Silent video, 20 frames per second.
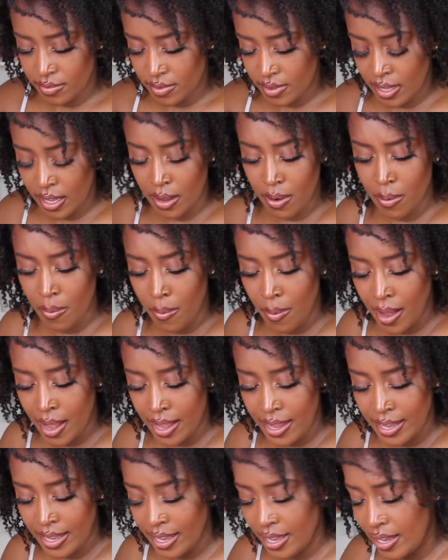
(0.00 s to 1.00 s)
Like,
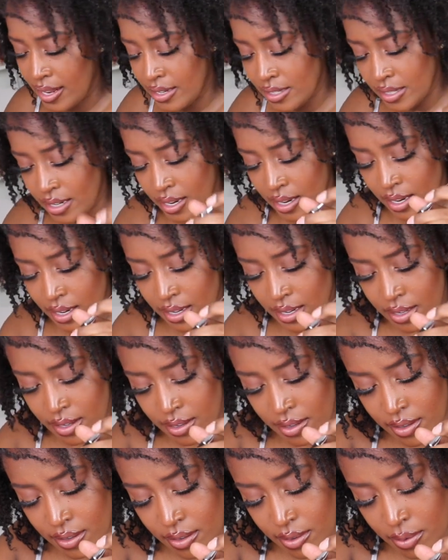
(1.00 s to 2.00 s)
why can't I?
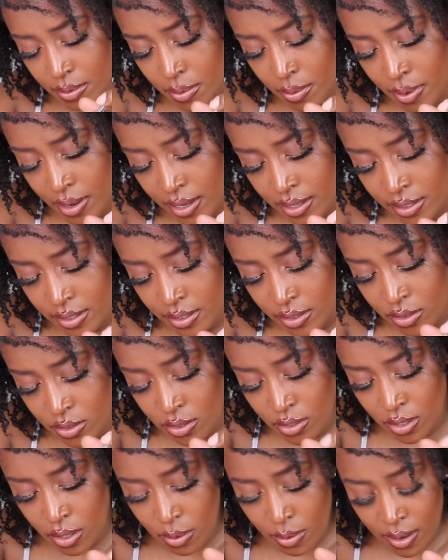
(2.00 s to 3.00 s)
Why is it
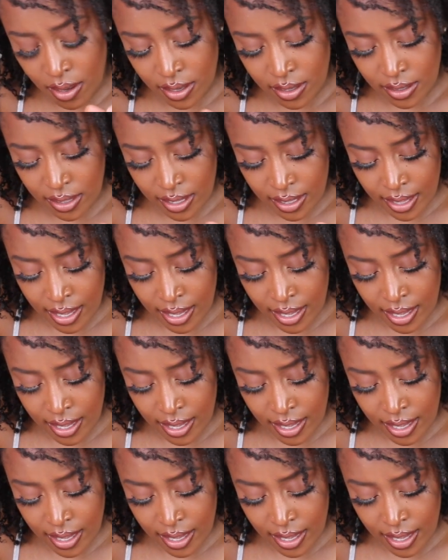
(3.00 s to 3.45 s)
so ugly?